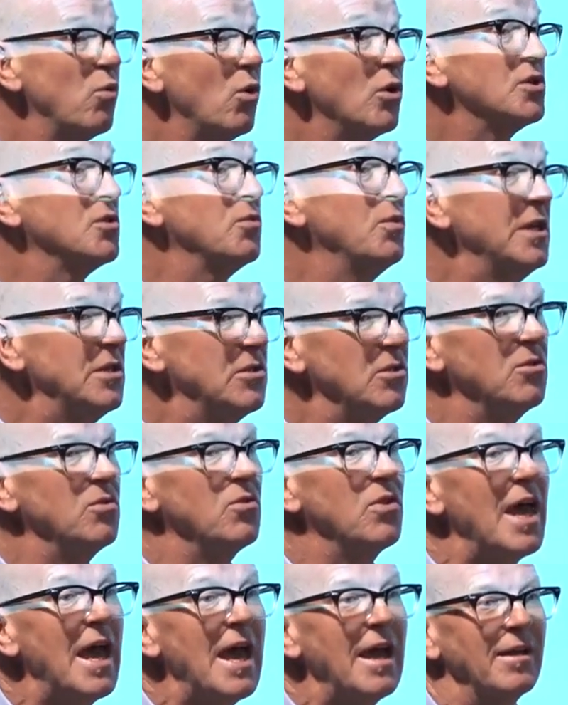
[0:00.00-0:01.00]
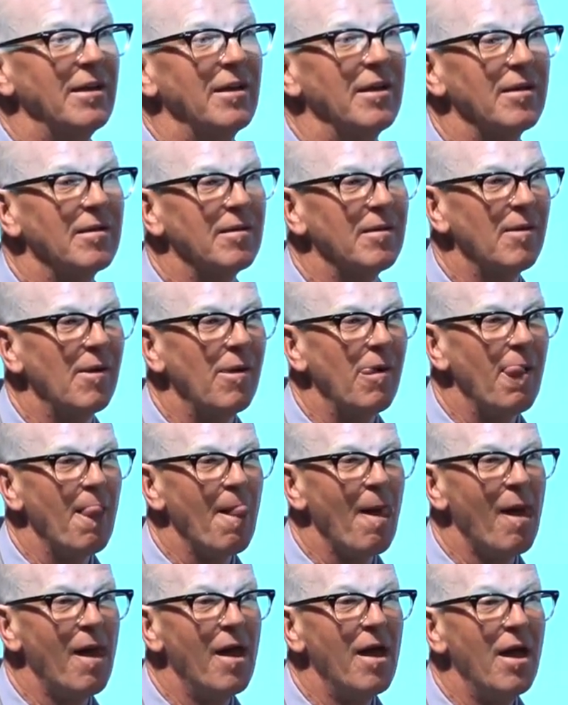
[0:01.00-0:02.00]
What do we do then?
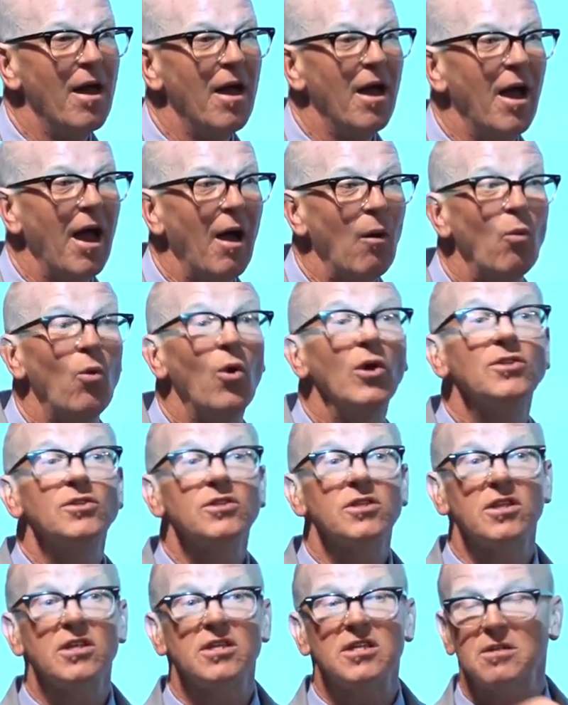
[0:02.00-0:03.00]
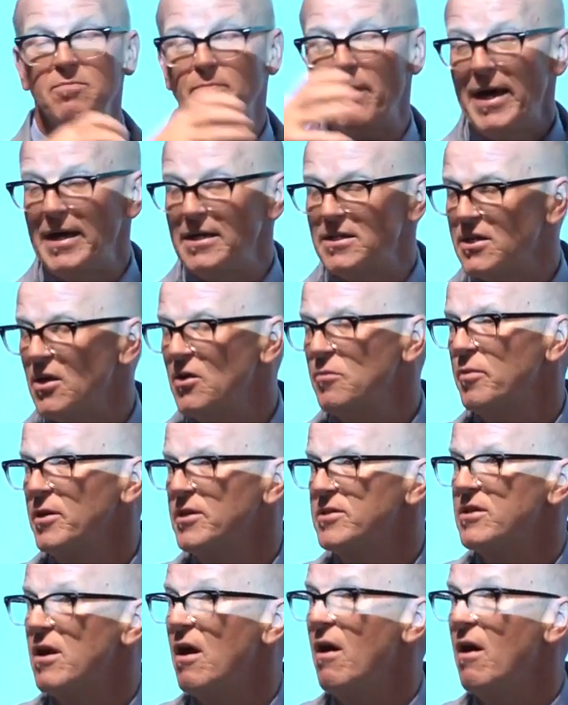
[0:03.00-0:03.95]
And once the space opens